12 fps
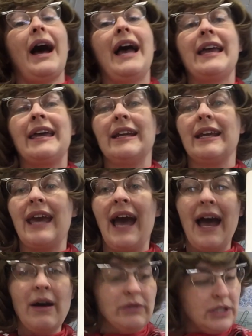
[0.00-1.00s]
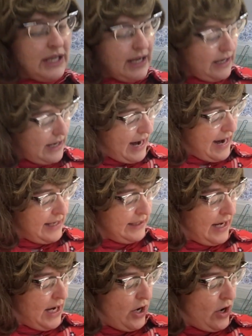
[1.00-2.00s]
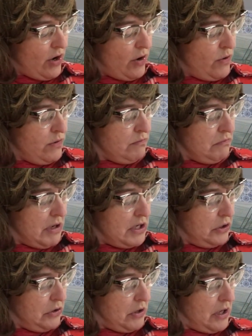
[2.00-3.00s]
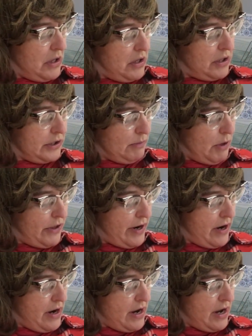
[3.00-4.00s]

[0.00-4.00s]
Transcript: I can count it as I go. My zero got a little small there.